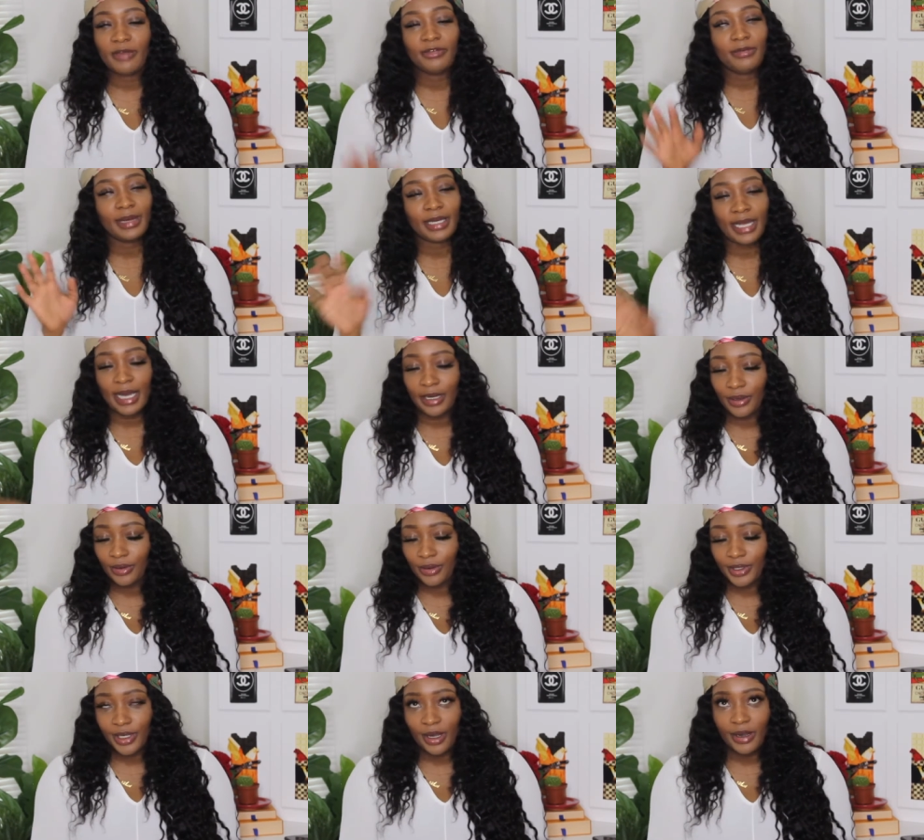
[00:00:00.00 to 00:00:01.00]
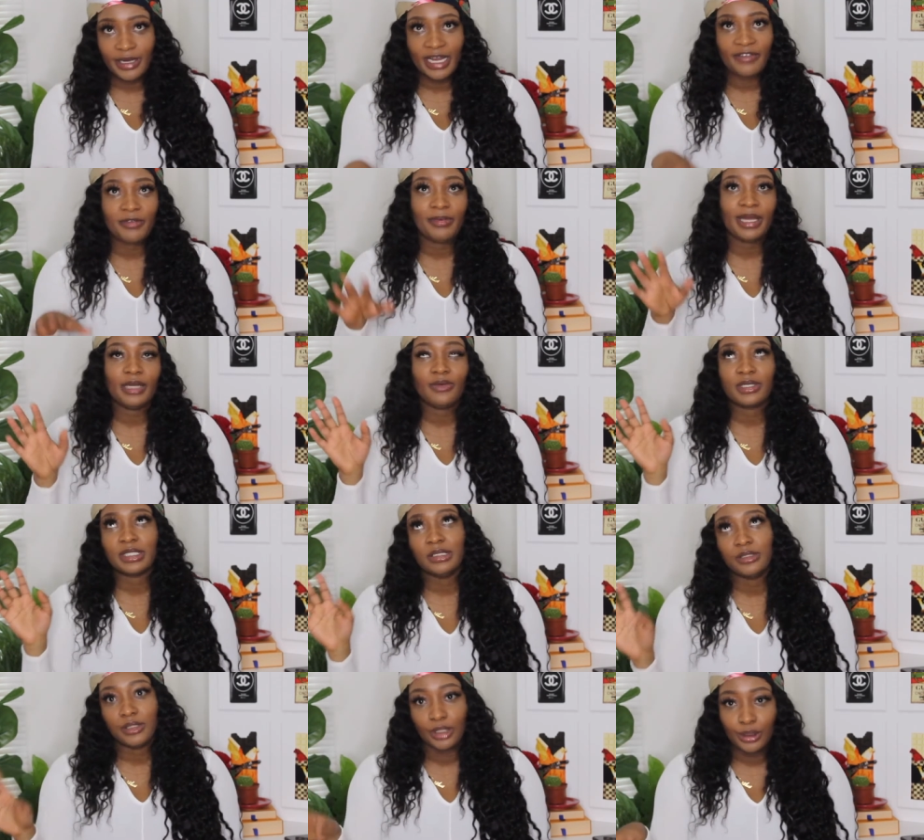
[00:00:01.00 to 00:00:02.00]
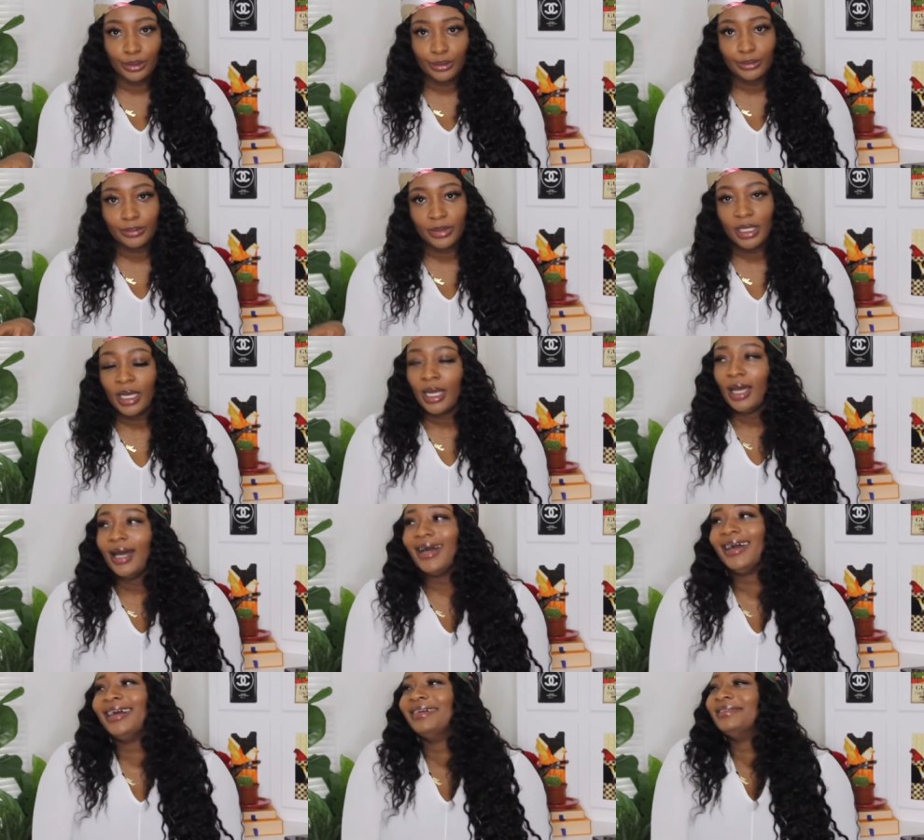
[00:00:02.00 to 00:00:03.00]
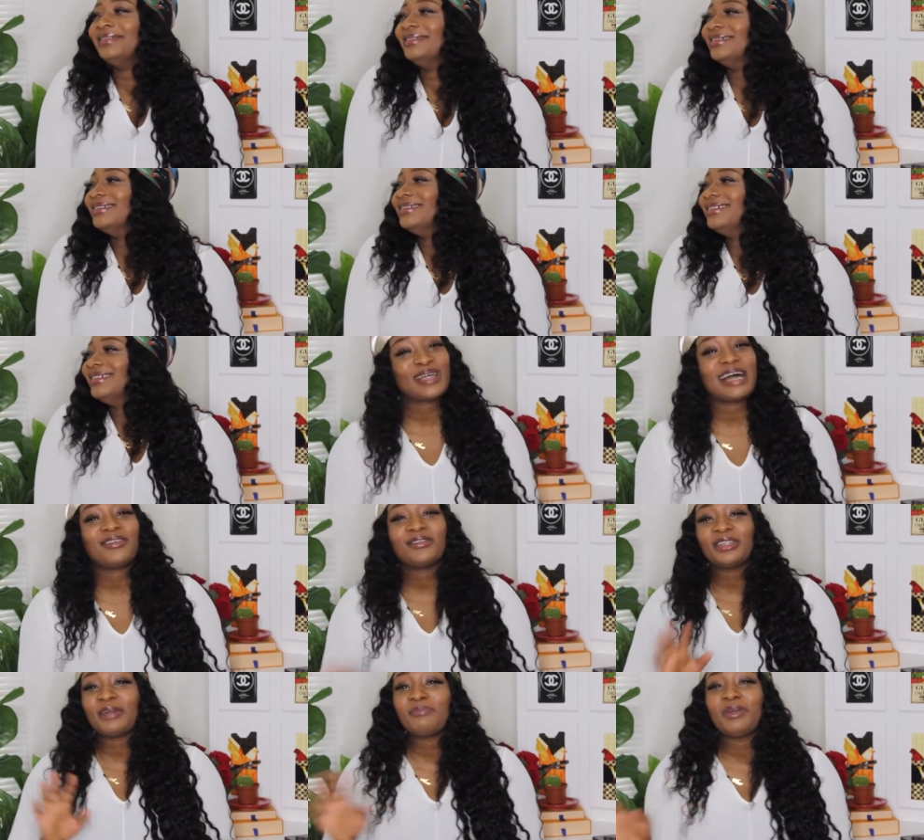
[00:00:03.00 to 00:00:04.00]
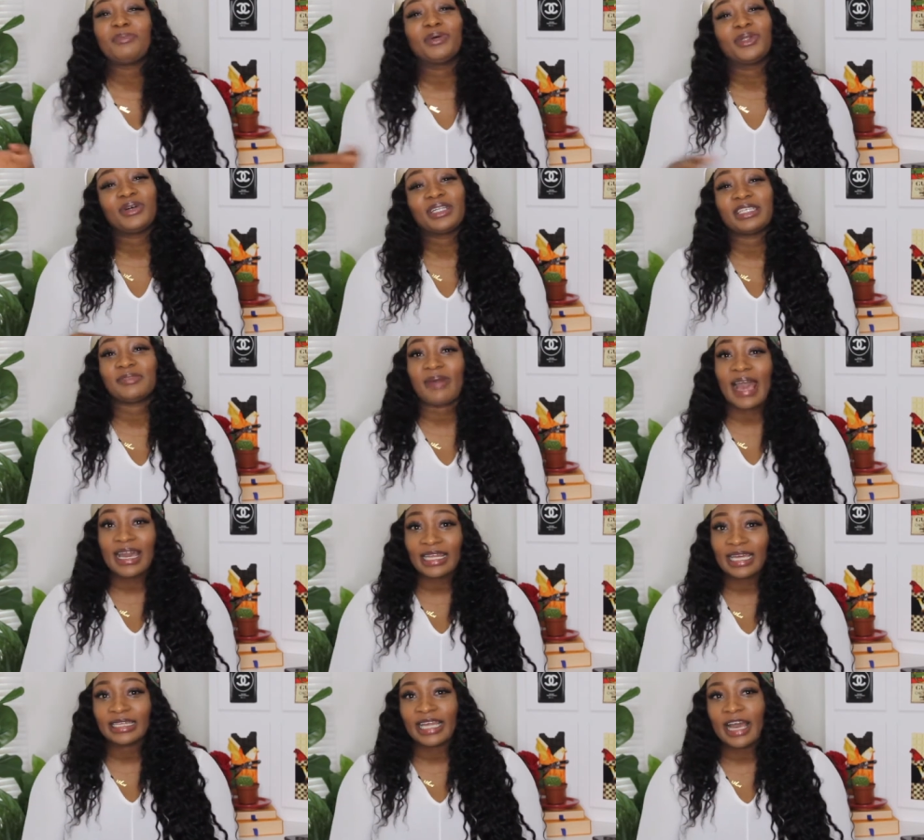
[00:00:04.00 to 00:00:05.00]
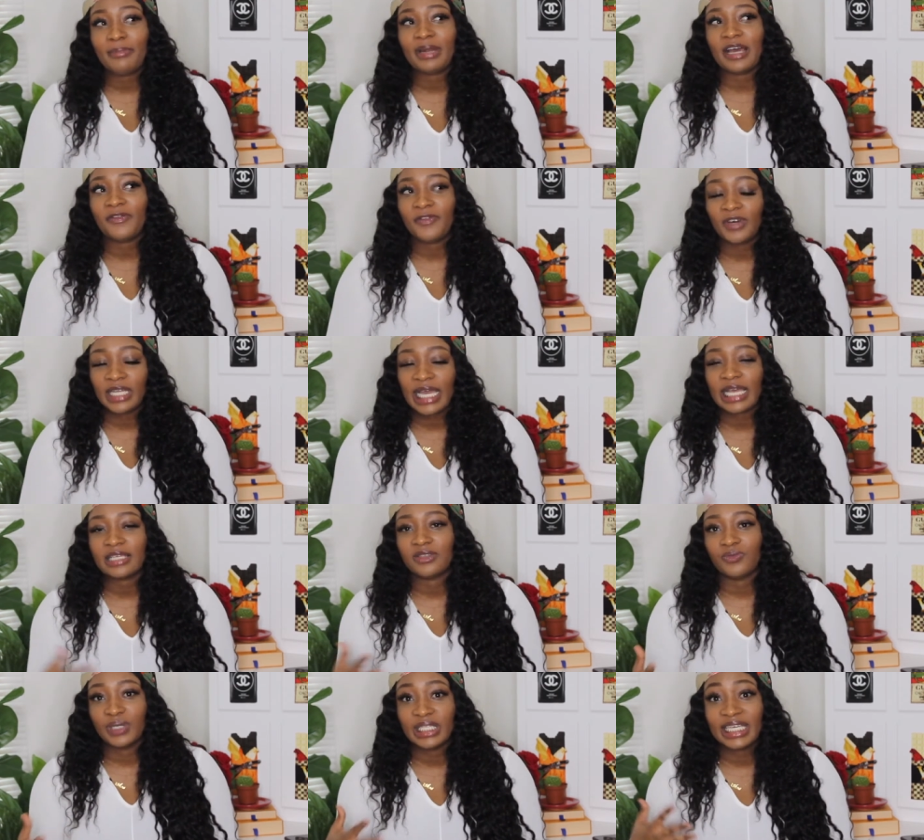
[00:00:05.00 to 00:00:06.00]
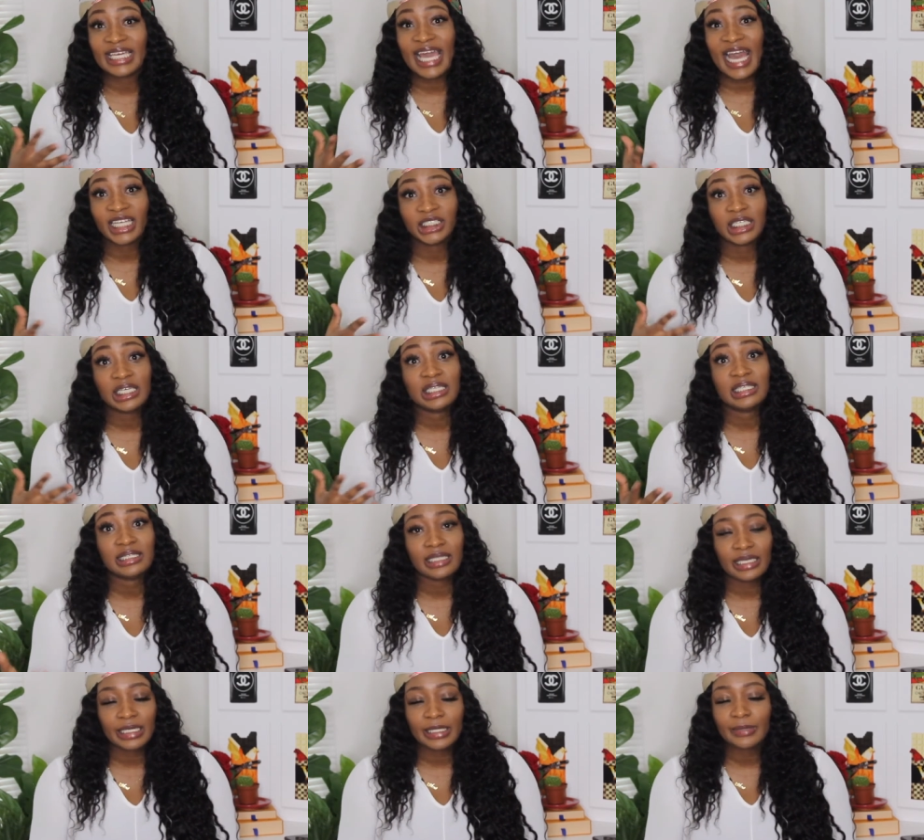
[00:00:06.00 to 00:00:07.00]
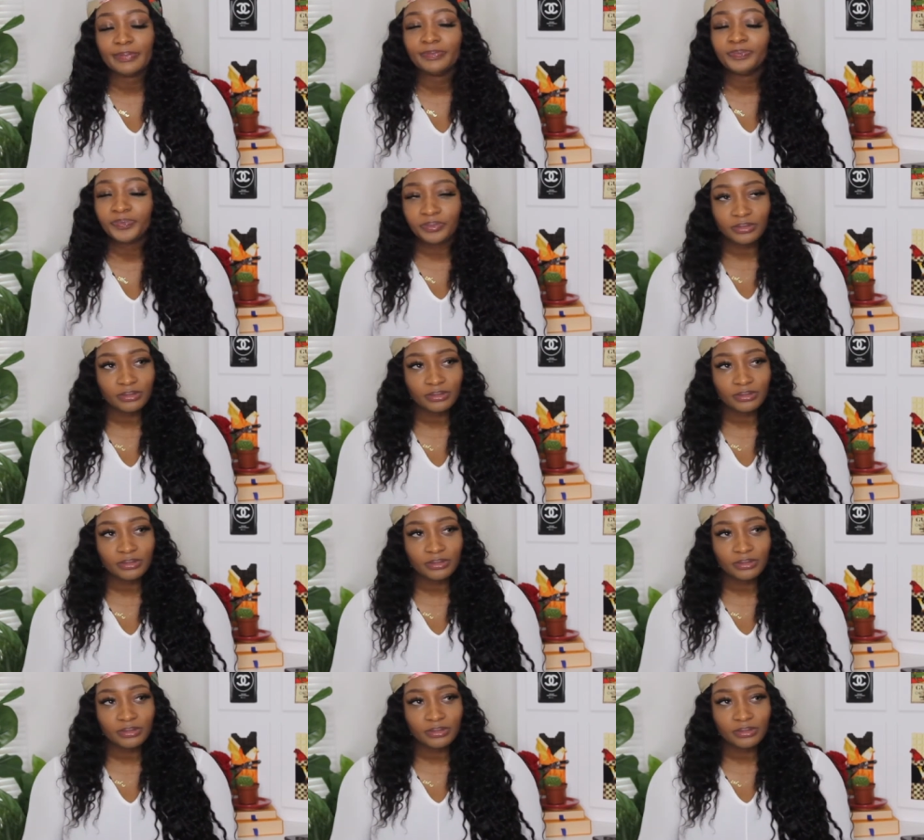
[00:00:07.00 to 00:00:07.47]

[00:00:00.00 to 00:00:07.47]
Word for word: Everybody had Goyard, everybody was in Tulum. so I don't think people know this bag like that, but I feel like it's really catching steam.